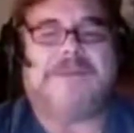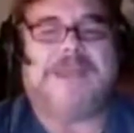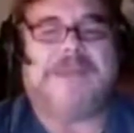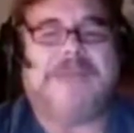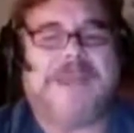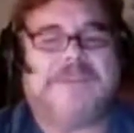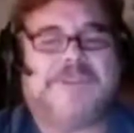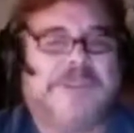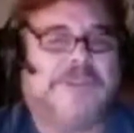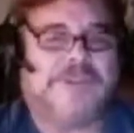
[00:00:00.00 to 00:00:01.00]
major
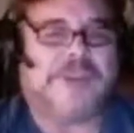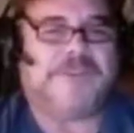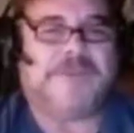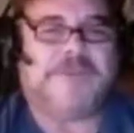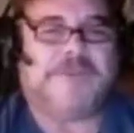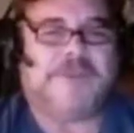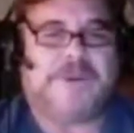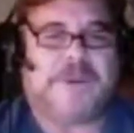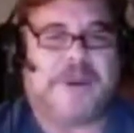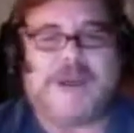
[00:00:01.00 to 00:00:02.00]
readjustment of what's
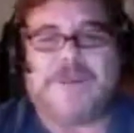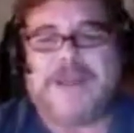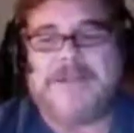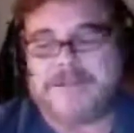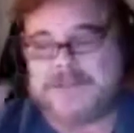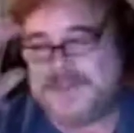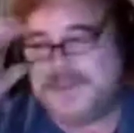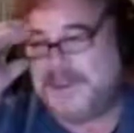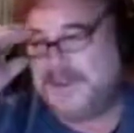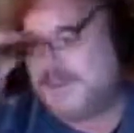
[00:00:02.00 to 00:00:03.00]
going on. I mean,
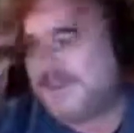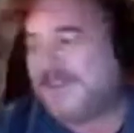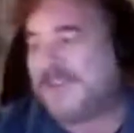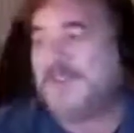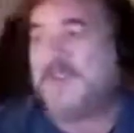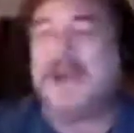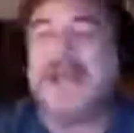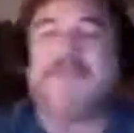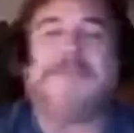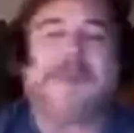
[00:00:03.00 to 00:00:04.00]
this gets into
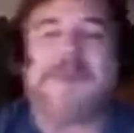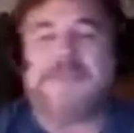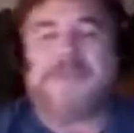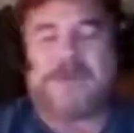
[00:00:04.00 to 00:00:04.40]
my information